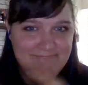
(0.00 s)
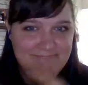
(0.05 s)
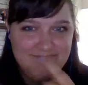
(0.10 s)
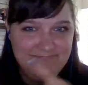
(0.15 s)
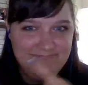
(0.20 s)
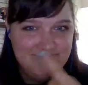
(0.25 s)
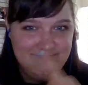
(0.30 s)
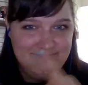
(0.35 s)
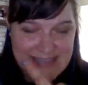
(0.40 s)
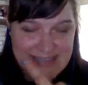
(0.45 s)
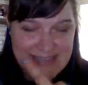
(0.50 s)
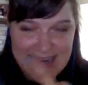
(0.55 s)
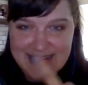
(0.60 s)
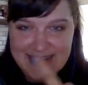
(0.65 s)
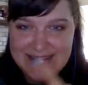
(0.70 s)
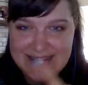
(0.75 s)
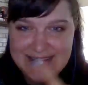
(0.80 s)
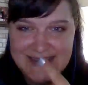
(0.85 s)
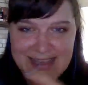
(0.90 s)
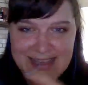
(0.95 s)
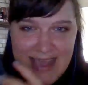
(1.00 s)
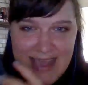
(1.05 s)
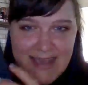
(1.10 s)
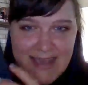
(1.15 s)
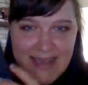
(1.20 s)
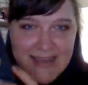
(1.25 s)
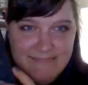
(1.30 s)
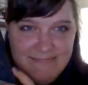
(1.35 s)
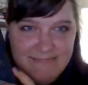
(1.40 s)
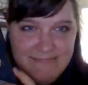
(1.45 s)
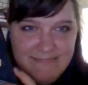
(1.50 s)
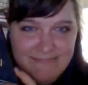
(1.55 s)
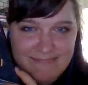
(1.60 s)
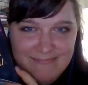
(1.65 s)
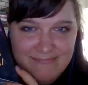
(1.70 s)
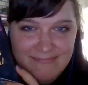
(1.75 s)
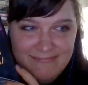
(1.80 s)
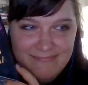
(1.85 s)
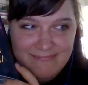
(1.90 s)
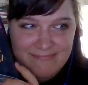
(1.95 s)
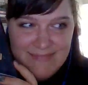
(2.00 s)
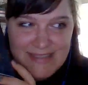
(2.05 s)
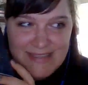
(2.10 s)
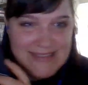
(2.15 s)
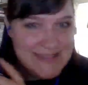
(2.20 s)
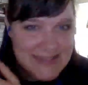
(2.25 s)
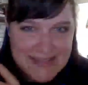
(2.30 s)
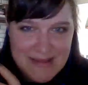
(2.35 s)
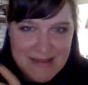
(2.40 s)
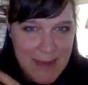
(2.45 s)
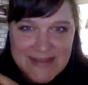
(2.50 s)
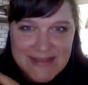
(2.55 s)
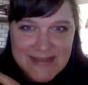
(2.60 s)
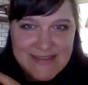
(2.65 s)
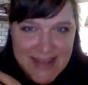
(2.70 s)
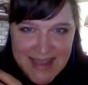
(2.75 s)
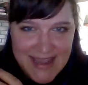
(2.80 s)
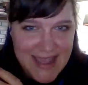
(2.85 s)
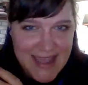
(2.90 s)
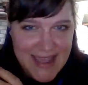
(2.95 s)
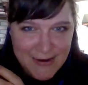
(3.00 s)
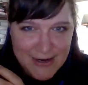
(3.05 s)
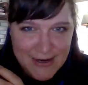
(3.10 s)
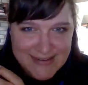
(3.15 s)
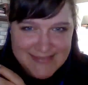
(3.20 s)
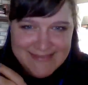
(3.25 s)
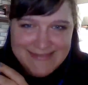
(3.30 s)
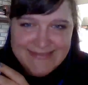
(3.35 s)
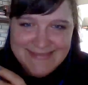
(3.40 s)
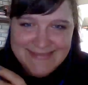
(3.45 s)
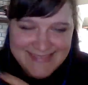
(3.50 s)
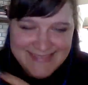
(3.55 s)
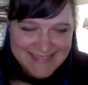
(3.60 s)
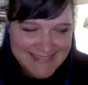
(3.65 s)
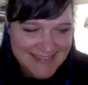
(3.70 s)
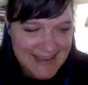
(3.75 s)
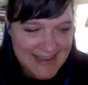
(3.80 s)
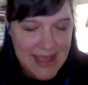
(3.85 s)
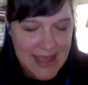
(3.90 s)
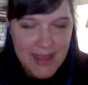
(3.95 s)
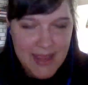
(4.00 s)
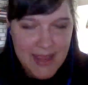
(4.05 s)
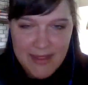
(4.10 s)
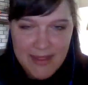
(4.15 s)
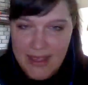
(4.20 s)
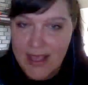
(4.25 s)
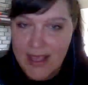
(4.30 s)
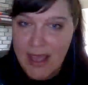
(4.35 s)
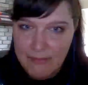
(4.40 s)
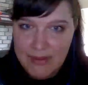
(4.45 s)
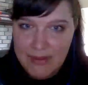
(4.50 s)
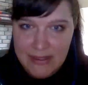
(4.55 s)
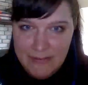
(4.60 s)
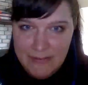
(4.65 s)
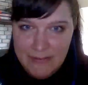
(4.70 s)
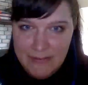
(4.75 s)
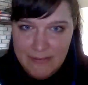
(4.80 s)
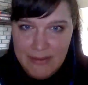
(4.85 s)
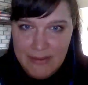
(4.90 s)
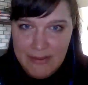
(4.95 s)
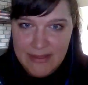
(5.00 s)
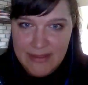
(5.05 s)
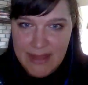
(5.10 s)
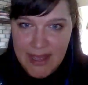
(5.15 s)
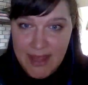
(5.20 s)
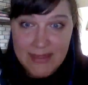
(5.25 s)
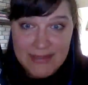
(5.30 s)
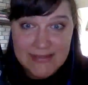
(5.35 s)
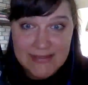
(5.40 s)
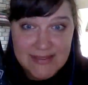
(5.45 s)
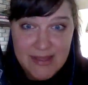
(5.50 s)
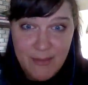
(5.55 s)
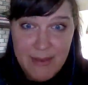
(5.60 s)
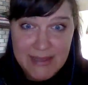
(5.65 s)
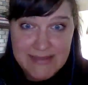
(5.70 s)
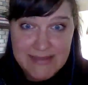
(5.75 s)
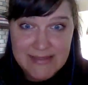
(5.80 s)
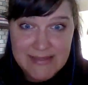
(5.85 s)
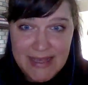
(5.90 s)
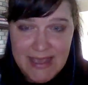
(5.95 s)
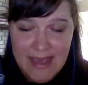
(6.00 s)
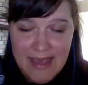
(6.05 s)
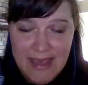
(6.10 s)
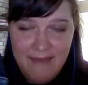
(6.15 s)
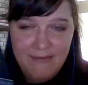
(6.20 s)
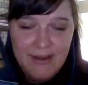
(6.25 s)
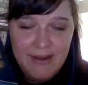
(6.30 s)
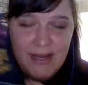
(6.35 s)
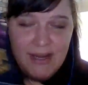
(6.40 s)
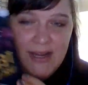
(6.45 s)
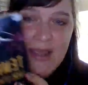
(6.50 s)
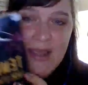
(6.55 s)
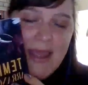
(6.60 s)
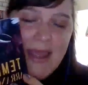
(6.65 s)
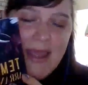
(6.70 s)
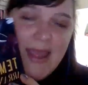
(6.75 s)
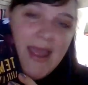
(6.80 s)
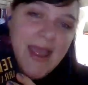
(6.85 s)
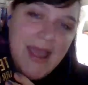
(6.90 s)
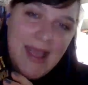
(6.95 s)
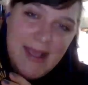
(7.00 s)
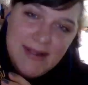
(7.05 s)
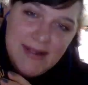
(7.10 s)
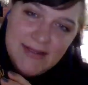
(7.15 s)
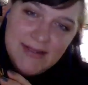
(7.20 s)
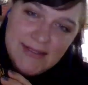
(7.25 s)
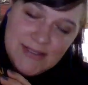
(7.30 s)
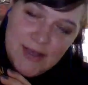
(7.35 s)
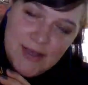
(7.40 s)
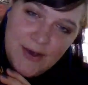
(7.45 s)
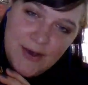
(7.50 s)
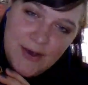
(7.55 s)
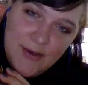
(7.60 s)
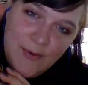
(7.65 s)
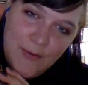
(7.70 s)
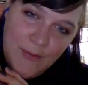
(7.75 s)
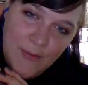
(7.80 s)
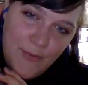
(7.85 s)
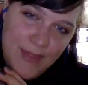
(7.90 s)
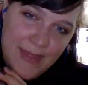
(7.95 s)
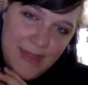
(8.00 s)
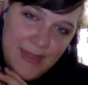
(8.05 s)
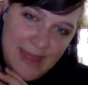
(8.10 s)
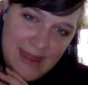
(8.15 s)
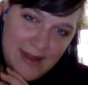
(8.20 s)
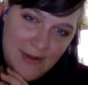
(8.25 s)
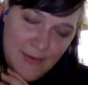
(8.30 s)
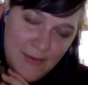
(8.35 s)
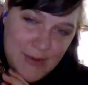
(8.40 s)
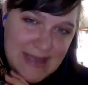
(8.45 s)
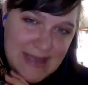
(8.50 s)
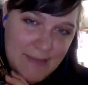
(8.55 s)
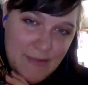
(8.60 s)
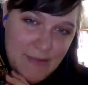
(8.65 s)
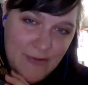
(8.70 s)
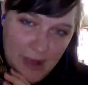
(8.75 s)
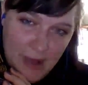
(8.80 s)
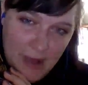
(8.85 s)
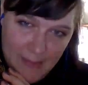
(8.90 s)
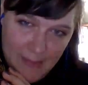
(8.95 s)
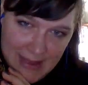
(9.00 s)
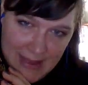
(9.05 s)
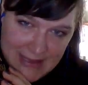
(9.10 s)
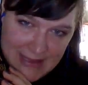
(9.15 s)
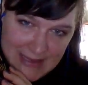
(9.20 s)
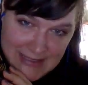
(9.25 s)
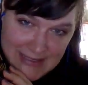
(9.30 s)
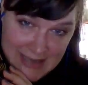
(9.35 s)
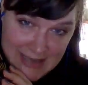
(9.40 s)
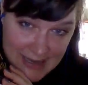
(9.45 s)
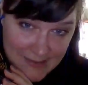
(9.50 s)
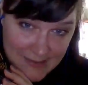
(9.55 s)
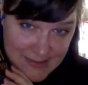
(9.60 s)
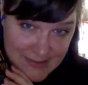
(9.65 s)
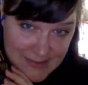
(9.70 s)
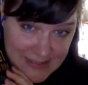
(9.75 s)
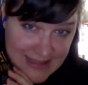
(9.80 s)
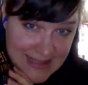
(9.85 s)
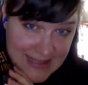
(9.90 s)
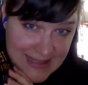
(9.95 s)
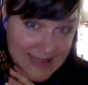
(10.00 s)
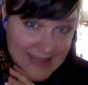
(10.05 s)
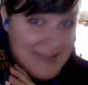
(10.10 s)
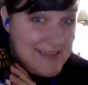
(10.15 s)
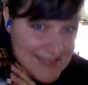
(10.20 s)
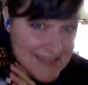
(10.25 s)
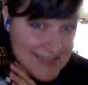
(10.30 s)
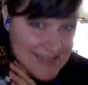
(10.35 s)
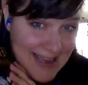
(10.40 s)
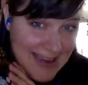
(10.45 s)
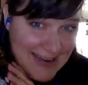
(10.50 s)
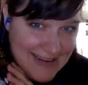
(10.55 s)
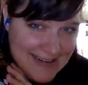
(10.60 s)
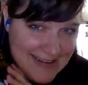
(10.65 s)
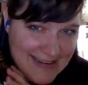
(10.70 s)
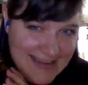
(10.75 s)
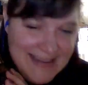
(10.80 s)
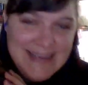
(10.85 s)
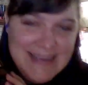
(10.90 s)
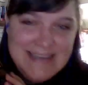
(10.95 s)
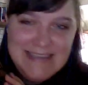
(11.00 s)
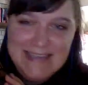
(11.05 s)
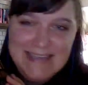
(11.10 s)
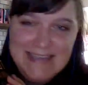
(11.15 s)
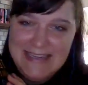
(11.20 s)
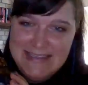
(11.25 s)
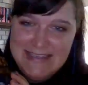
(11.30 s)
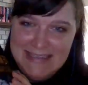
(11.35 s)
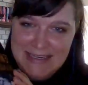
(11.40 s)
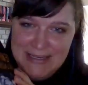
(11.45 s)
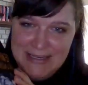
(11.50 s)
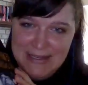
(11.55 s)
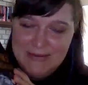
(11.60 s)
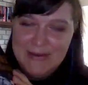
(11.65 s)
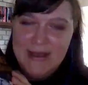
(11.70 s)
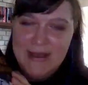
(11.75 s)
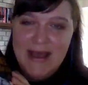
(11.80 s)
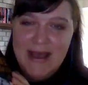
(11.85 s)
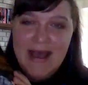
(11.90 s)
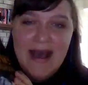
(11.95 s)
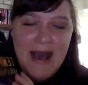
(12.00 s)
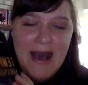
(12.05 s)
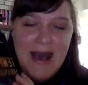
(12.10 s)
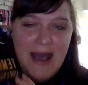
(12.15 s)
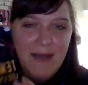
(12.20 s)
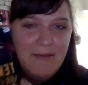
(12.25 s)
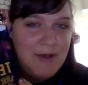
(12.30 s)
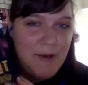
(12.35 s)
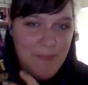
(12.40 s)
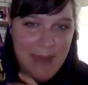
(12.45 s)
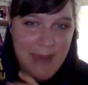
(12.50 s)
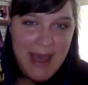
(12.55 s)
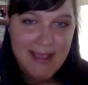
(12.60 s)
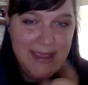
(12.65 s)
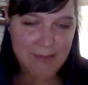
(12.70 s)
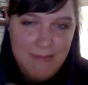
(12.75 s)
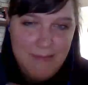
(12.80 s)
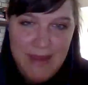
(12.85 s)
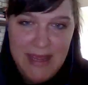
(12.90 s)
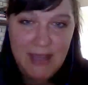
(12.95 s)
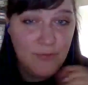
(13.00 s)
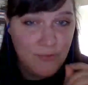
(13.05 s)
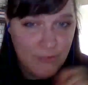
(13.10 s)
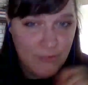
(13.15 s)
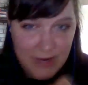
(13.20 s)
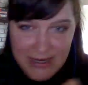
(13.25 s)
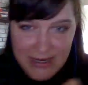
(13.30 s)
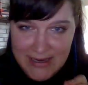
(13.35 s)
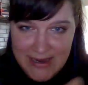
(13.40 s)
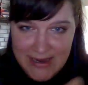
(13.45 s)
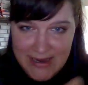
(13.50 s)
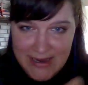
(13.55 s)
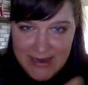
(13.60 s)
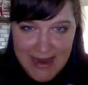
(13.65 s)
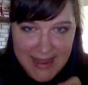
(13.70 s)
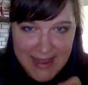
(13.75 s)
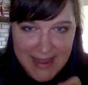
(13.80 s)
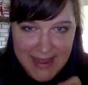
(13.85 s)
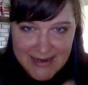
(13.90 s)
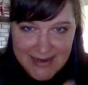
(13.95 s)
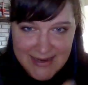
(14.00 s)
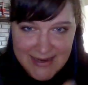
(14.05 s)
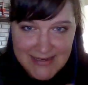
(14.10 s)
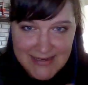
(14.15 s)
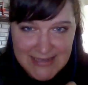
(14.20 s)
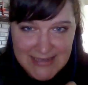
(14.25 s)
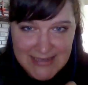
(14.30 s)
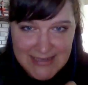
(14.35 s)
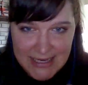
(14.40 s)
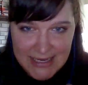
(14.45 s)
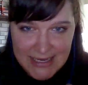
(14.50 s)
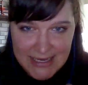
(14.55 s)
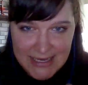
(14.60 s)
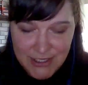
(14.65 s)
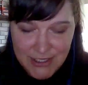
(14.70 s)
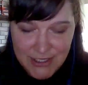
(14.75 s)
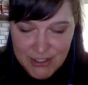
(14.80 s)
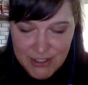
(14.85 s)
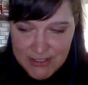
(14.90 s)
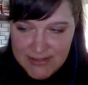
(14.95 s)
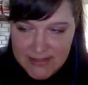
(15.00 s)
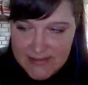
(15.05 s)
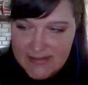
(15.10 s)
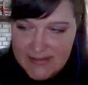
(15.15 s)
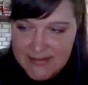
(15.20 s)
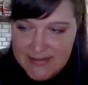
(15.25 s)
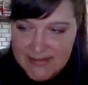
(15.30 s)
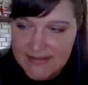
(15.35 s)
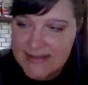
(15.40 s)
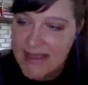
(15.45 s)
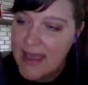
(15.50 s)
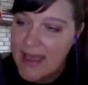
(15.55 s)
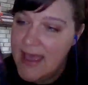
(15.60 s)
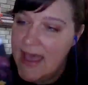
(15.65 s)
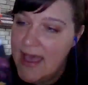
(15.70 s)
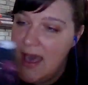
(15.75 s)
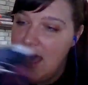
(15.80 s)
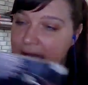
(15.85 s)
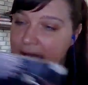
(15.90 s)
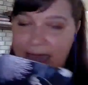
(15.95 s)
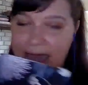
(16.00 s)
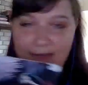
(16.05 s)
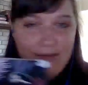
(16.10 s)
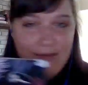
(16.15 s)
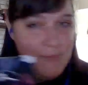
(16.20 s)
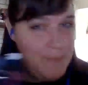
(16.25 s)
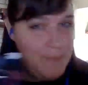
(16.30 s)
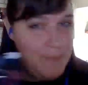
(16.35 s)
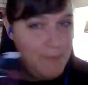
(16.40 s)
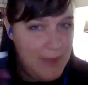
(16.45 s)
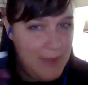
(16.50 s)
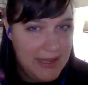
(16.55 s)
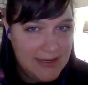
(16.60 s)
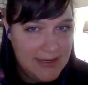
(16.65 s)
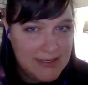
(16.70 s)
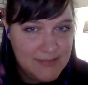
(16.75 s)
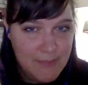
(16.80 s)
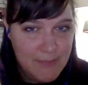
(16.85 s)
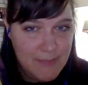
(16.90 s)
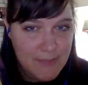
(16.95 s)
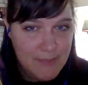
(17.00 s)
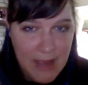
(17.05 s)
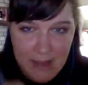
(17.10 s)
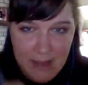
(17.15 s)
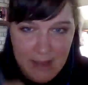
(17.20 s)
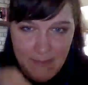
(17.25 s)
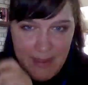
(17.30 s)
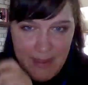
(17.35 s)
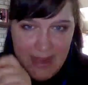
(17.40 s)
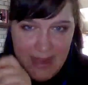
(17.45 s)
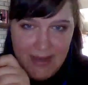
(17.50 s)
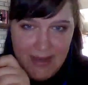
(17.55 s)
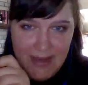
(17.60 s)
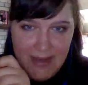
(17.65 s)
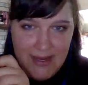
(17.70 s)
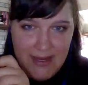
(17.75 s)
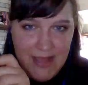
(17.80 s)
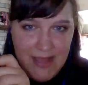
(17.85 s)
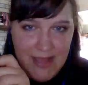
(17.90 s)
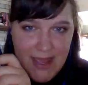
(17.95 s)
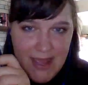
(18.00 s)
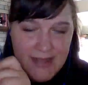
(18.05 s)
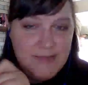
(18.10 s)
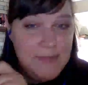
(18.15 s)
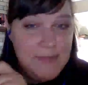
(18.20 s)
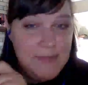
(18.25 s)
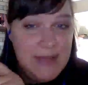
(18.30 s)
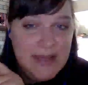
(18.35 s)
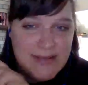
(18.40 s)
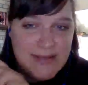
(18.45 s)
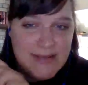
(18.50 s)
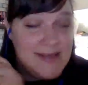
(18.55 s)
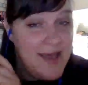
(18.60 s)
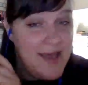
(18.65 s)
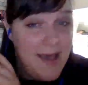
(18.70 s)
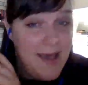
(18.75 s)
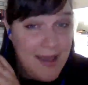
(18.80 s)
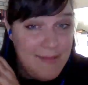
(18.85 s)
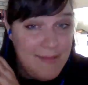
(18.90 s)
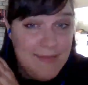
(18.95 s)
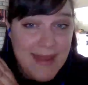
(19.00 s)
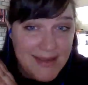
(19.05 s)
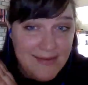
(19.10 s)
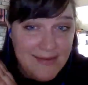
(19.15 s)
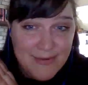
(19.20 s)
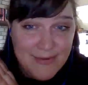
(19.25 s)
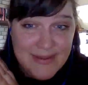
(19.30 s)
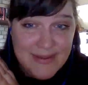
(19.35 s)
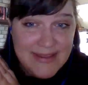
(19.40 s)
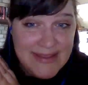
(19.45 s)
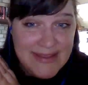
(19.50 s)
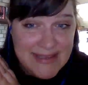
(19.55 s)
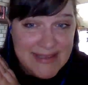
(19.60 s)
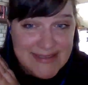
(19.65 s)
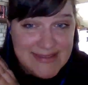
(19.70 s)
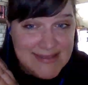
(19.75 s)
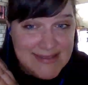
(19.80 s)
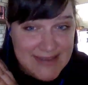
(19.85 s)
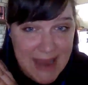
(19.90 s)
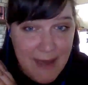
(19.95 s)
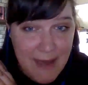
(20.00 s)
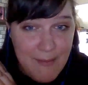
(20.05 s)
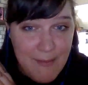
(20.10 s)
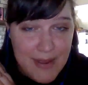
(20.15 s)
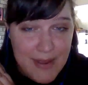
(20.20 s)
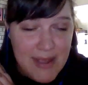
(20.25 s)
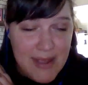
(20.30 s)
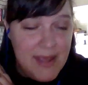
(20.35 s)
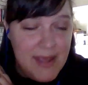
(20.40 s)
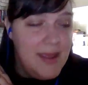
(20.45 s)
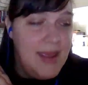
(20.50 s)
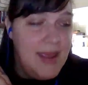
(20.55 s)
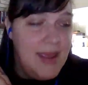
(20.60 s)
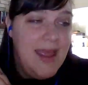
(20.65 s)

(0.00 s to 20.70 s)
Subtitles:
Like, I really mean that. This is the best thing ever. And so then once I move all my tabs to the inside to continue, I will go back and make written annotations. I haven't picked my pen yet because I'm not done with this step, but I will go in and I'll write reactions, or